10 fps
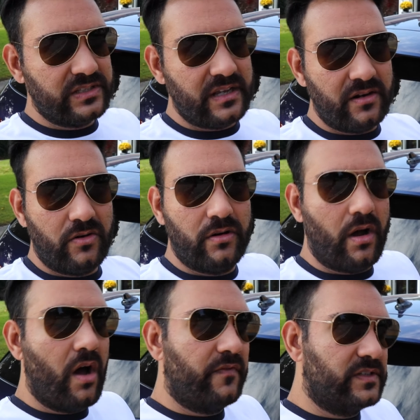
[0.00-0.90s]
center
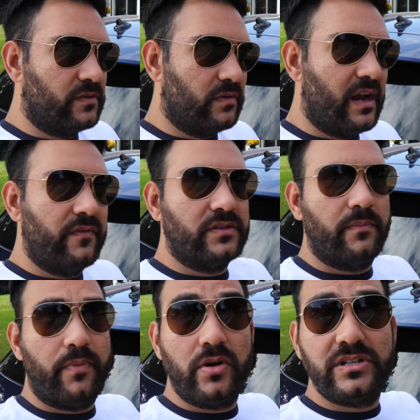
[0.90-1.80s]
or office or whatever
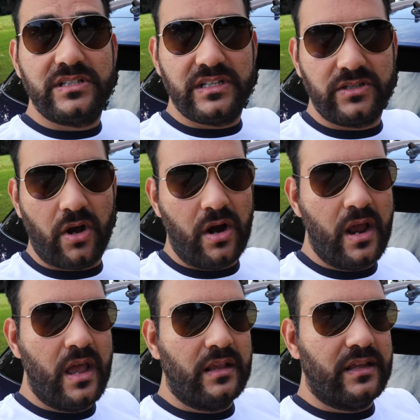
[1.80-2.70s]
to purchase this car,
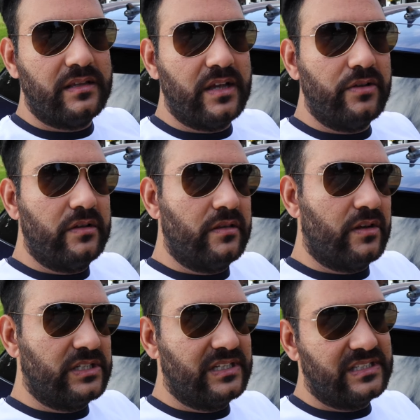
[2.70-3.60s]
they tell you
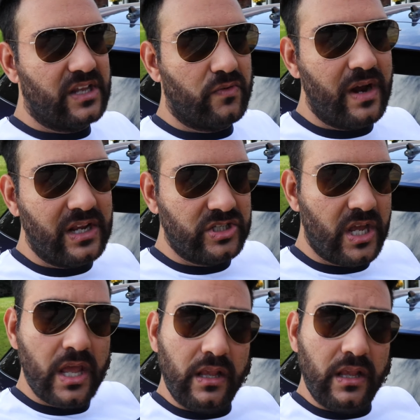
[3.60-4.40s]
this is the range.